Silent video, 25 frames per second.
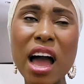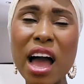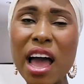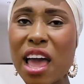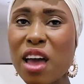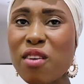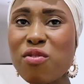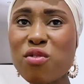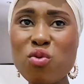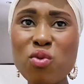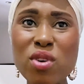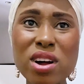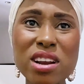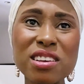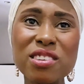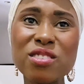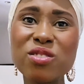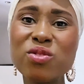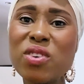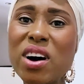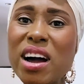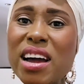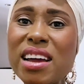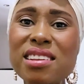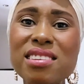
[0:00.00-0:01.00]
everyone is
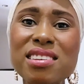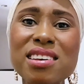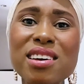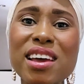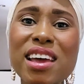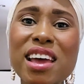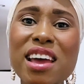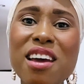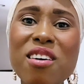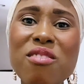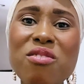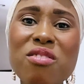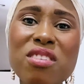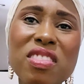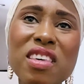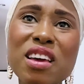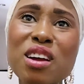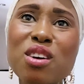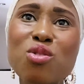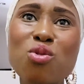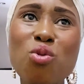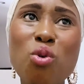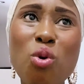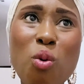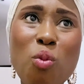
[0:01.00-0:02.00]
finding
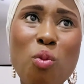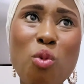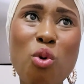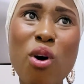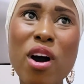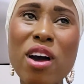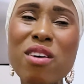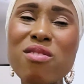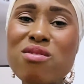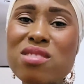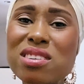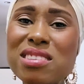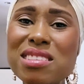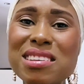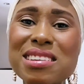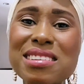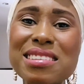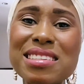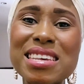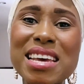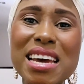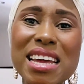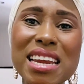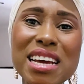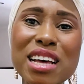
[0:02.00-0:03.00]
everything normal. Everyone's
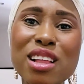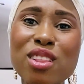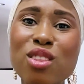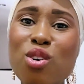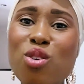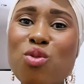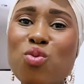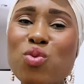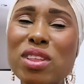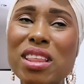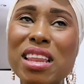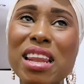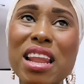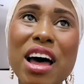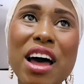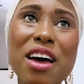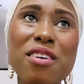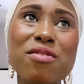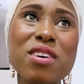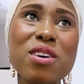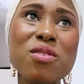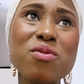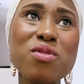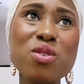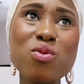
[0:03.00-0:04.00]
just getting along with
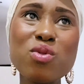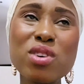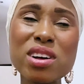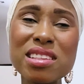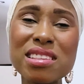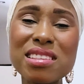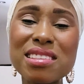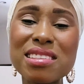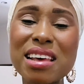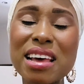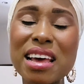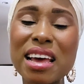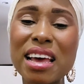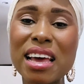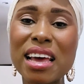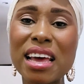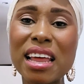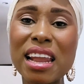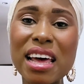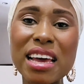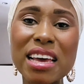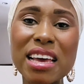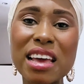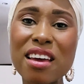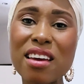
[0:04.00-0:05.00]
life. Everyone's
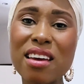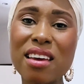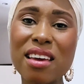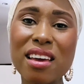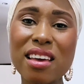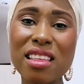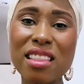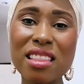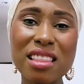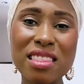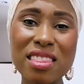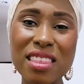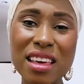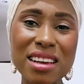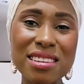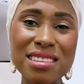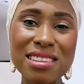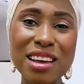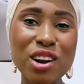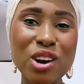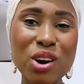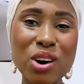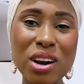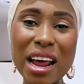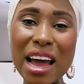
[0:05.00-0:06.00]
like, things
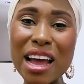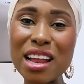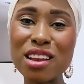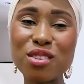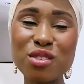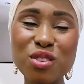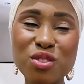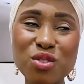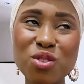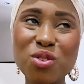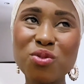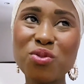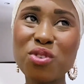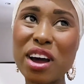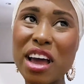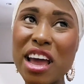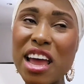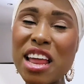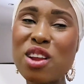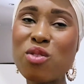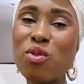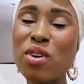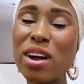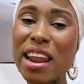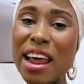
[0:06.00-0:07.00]
are not unusual for
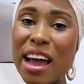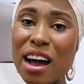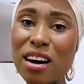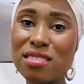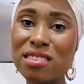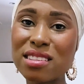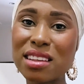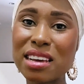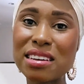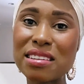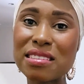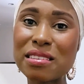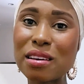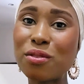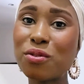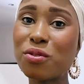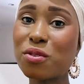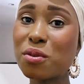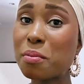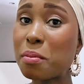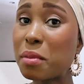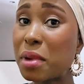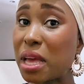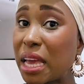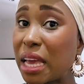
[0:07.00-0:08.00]
anyone else except
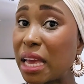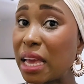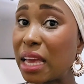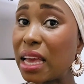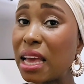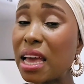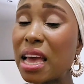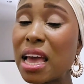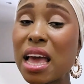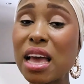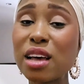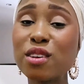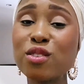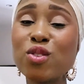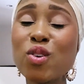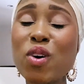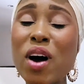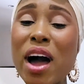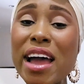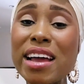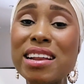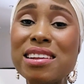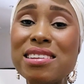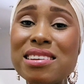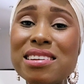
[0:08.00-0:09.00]
for me. So
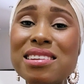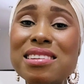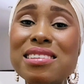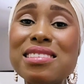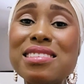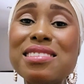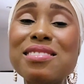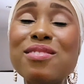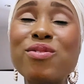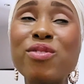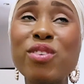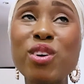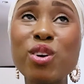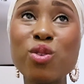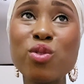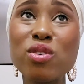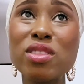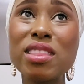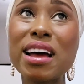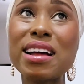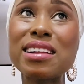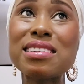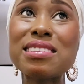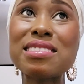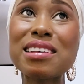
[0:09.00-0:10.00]
I did feel
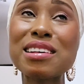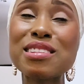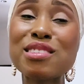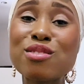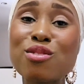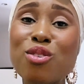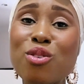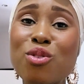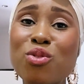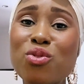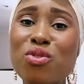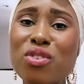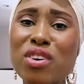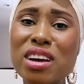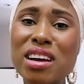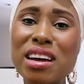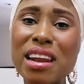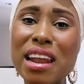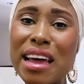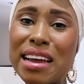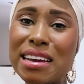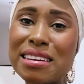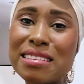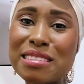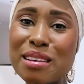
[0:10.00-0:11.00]
that sense of
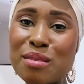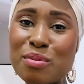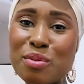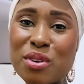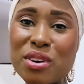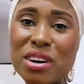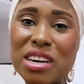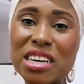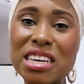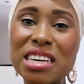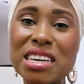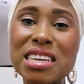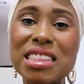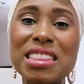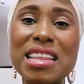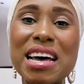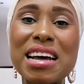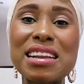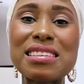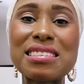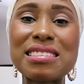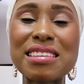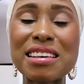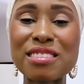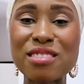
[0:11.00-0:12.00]
like separation,
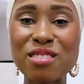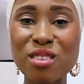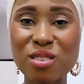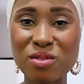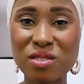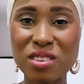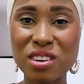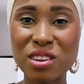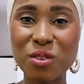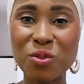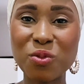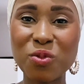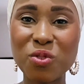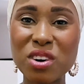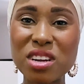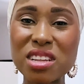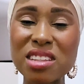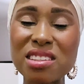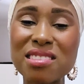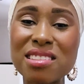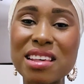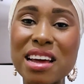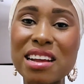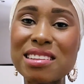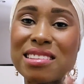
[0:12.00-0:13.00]
that sense of
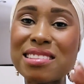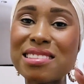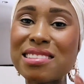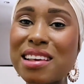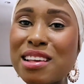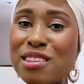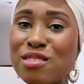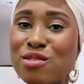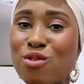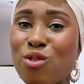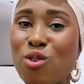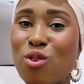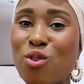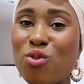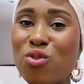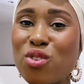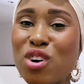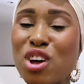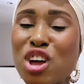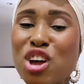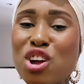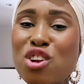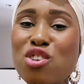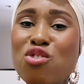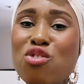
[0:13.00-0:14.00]
difference, that sense of
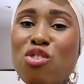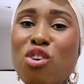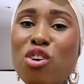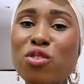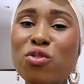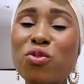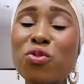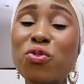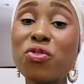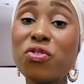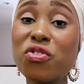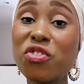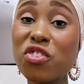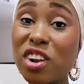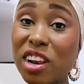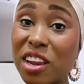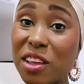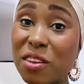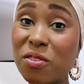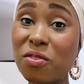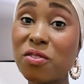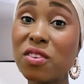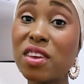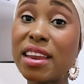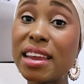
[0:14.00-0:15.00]
not fully
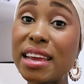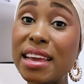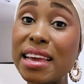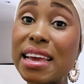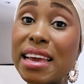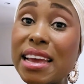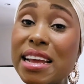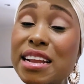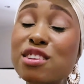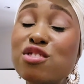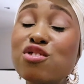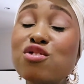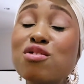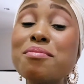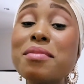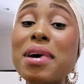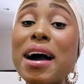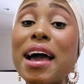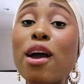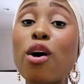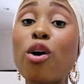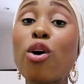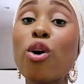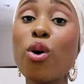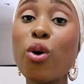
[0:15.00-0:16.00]
fitting into
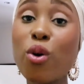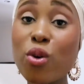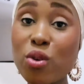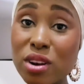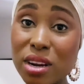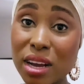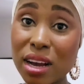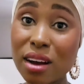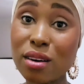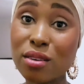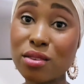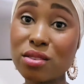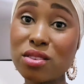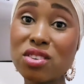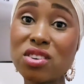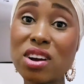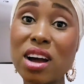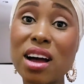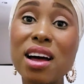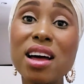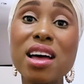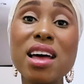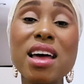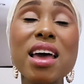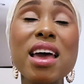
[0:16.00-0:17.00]
my own
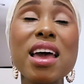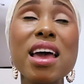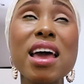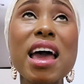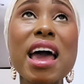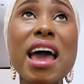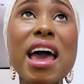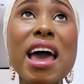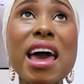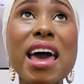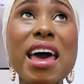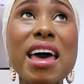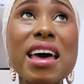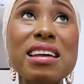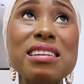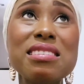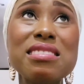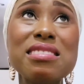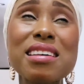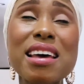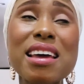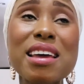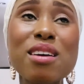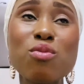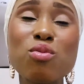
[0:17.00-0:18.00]
culture.
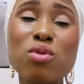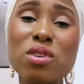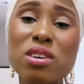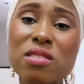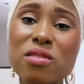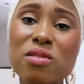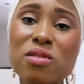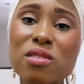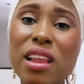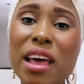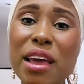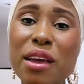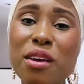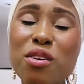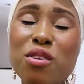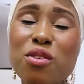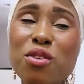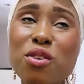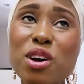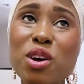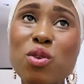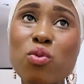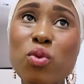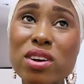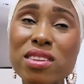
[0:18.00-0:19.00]
And it was like,
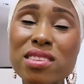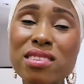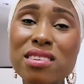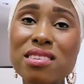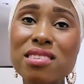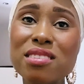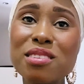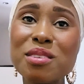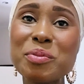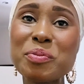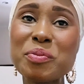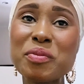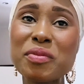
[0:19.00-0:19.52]
it wasn't